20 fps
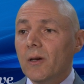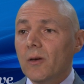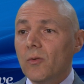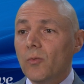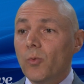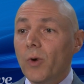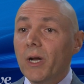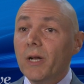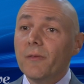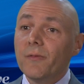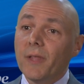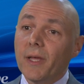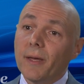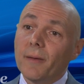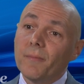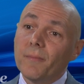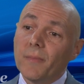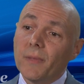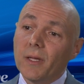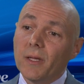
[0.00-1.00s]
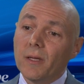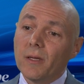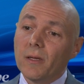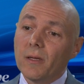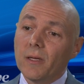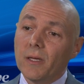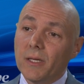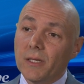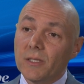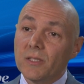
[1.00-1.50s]
One of them
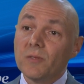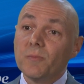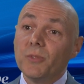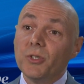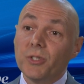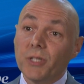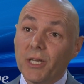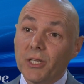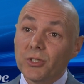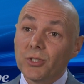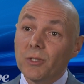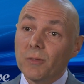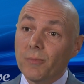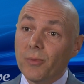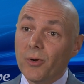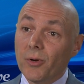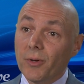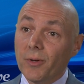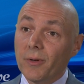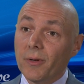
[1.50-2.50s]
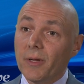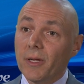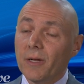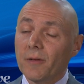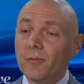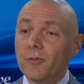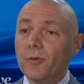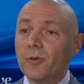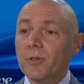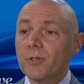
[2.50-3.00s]
is mutational burden.
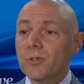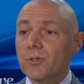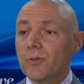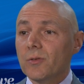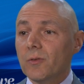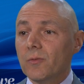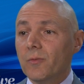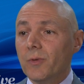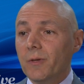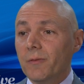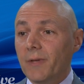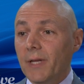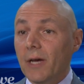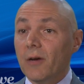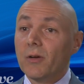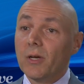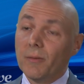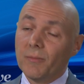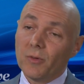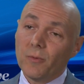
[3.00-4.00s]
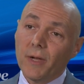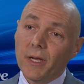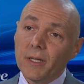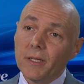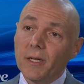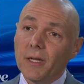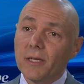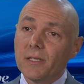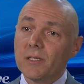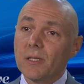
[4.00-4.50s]
And of course, we've now come to
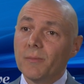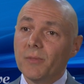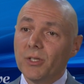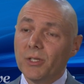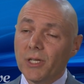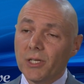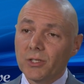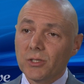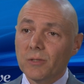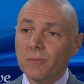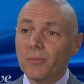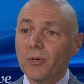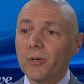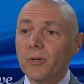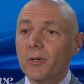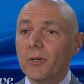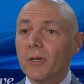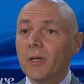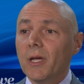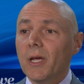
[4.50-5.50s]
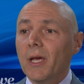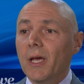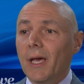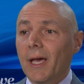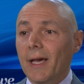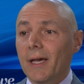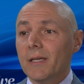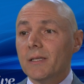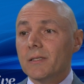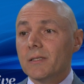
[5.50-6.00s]
recognize that mutational burden
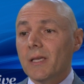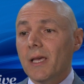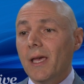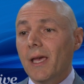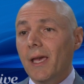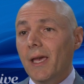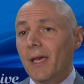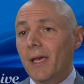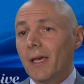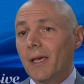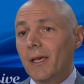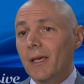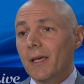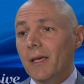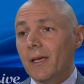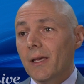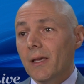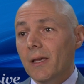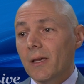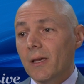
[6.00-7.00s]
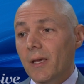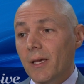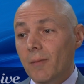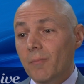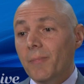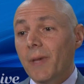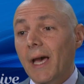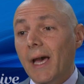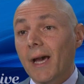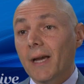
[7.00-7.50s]
has a
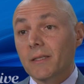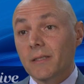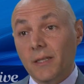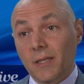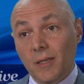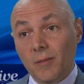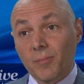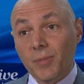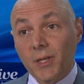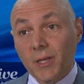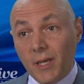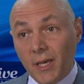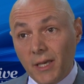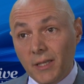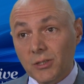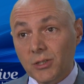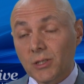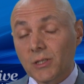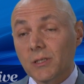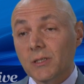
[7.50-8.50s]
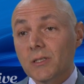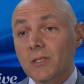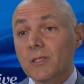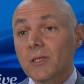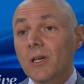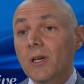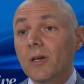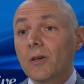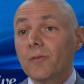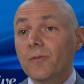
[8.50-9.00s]
impact and
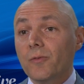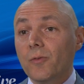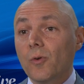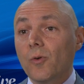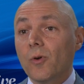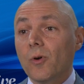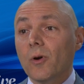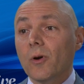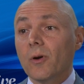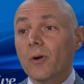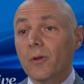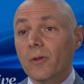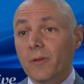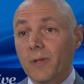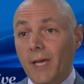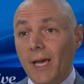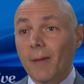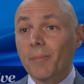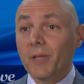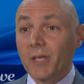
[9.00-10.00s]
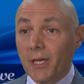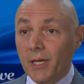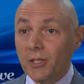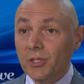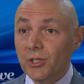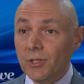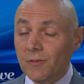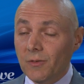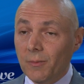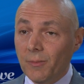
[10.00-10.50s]
implications for the
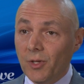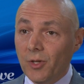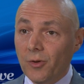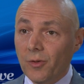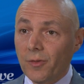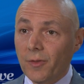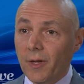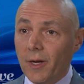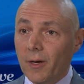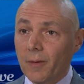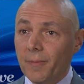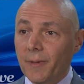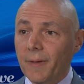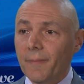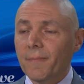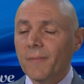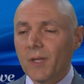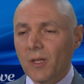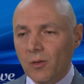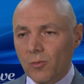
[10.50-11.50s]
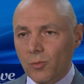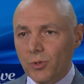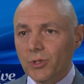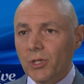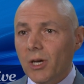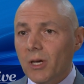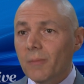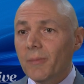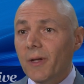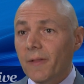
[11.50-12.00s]
application of immunotherapy. We'll
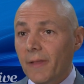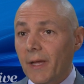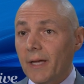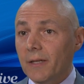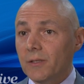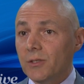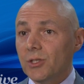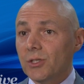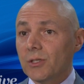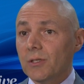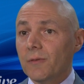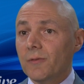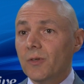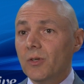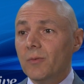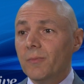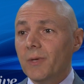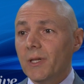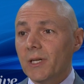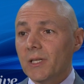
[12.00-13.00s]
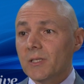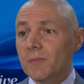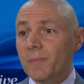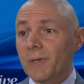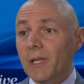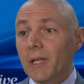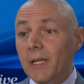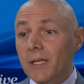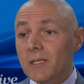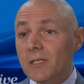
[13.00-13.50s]
talk about that in just a few minutes,
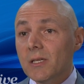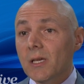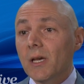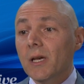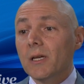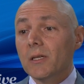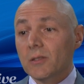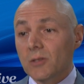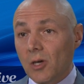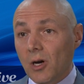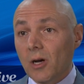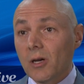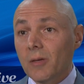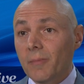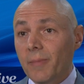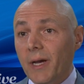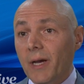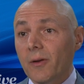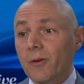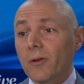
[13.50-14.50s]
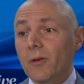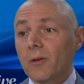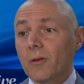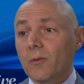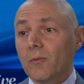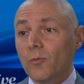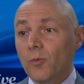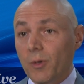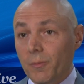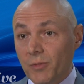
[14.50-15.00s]
but let's talk about
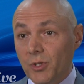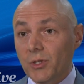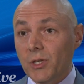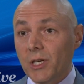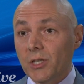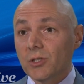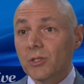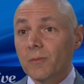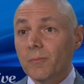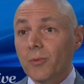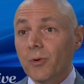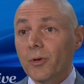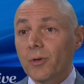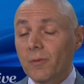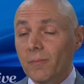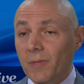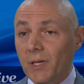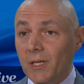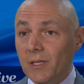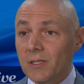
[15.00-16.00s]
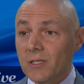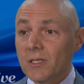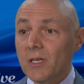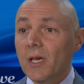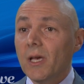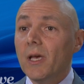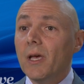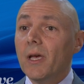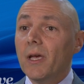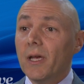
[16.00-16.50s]
what mutational burden means
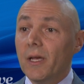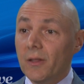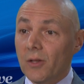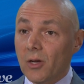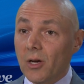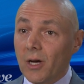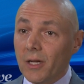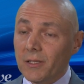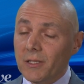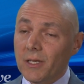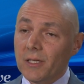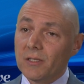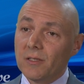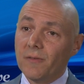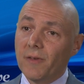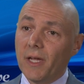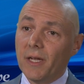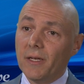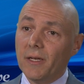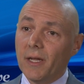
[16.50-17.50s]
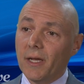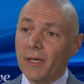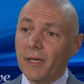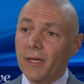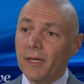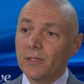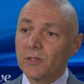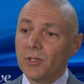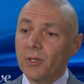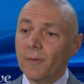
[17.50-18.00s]
in the context of head and neck
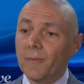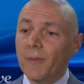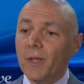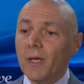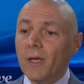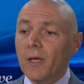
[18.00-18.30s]
cancer.